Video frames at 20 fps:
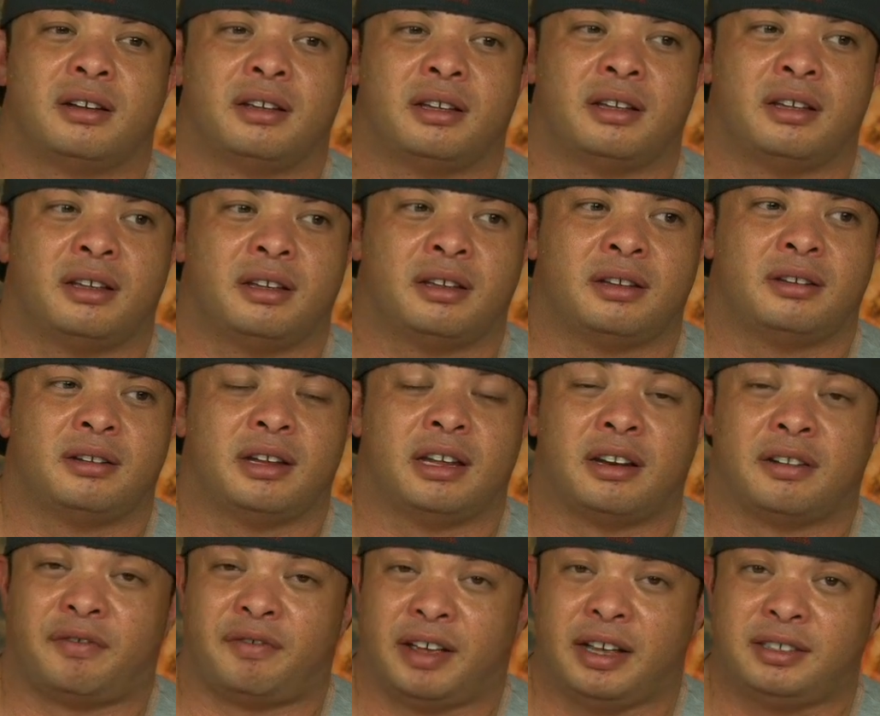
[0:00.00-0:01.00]
It
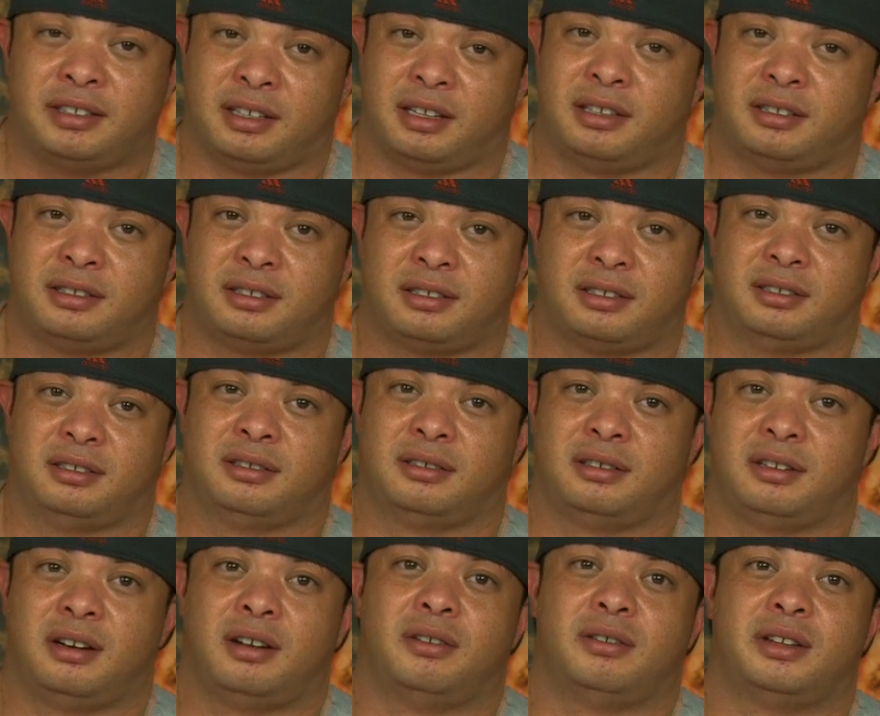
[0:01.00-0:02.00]
affects us.
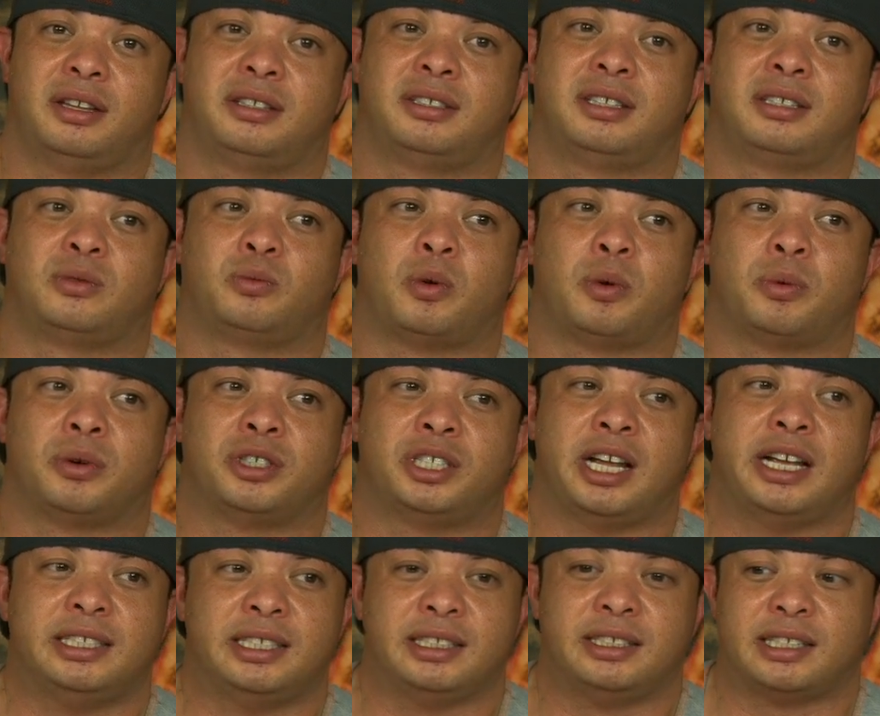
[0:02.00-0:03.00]
You know, this is what we're
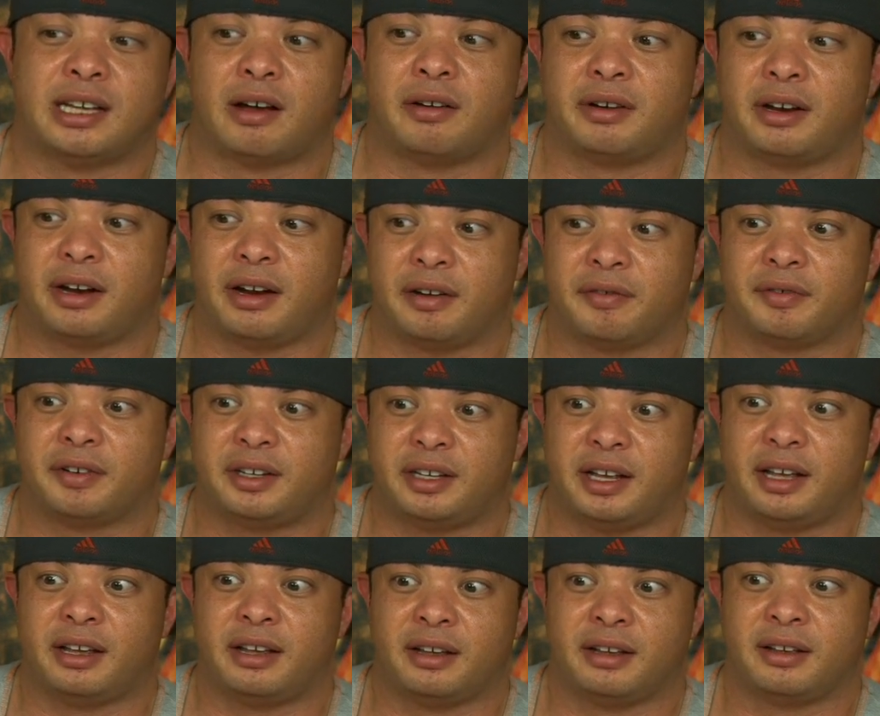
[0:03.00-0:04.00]
chasing down every
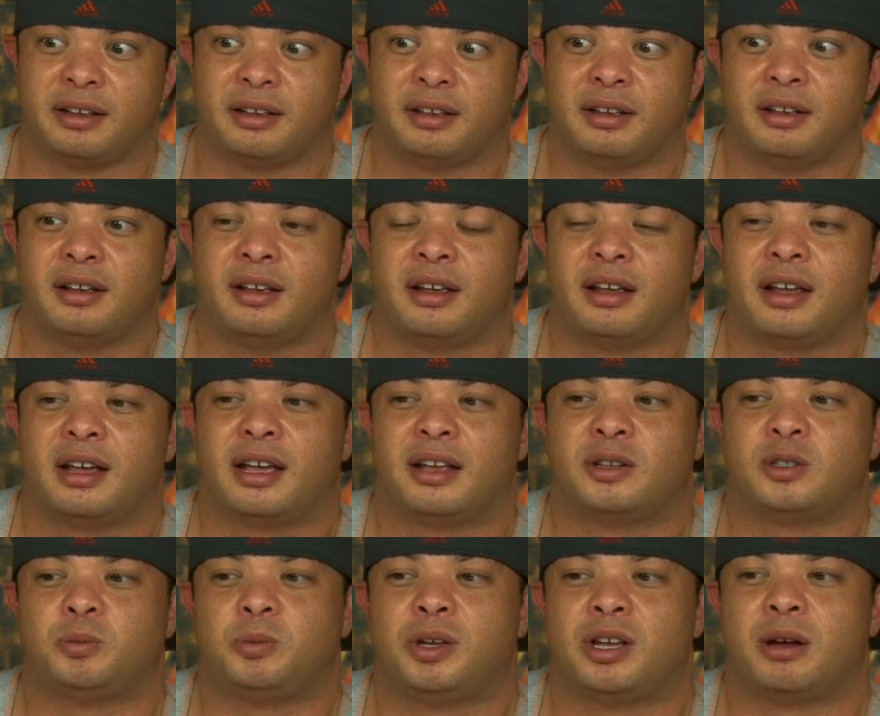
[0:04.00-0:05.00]
day, and
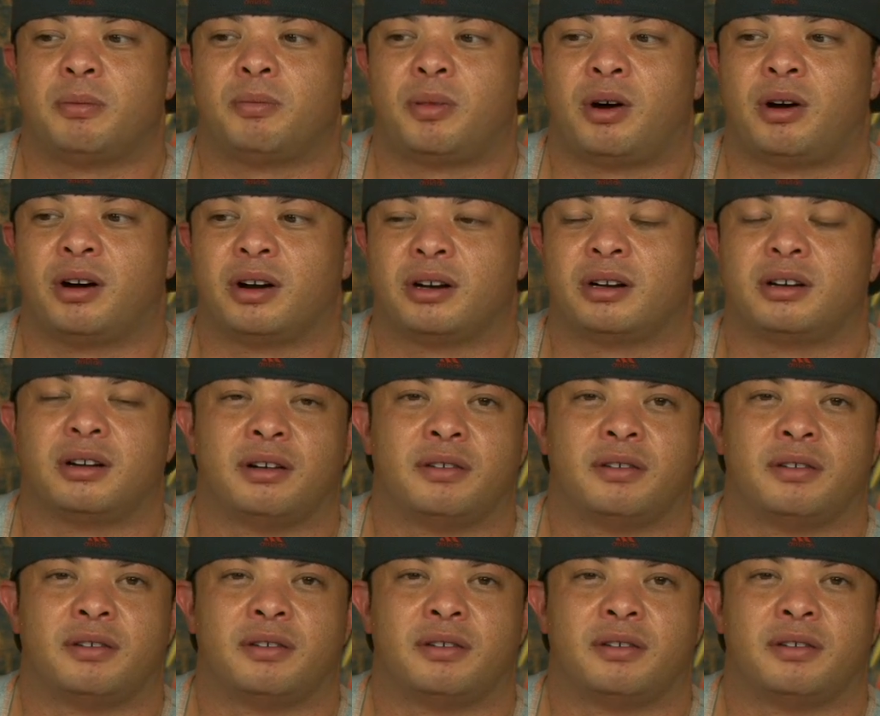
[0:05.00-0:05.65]
it's become part